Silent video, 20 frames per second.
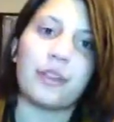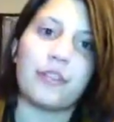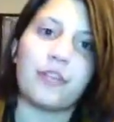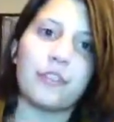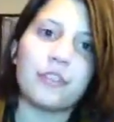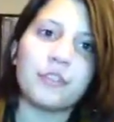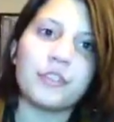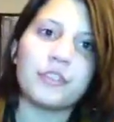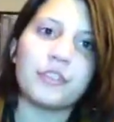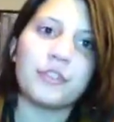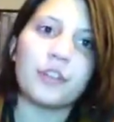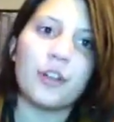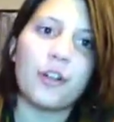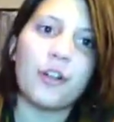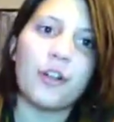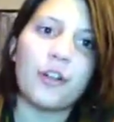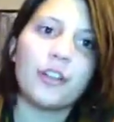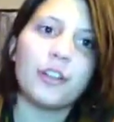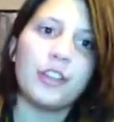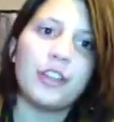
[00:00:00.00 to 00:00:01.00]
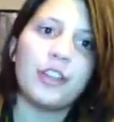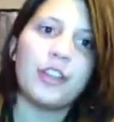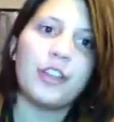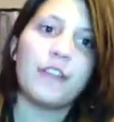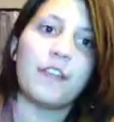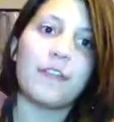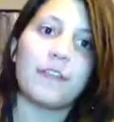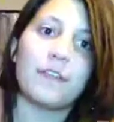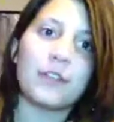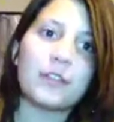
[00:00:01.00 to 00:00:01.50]
First of all,
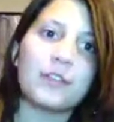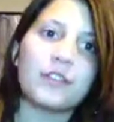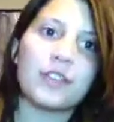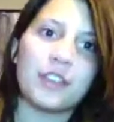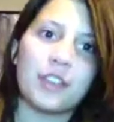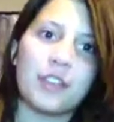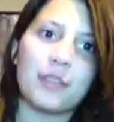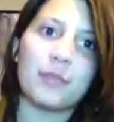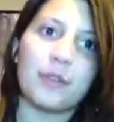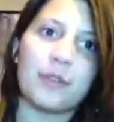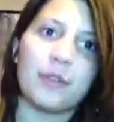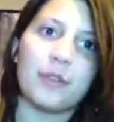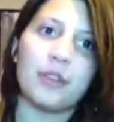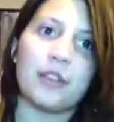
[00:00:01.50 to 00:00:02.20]
first thing I'm going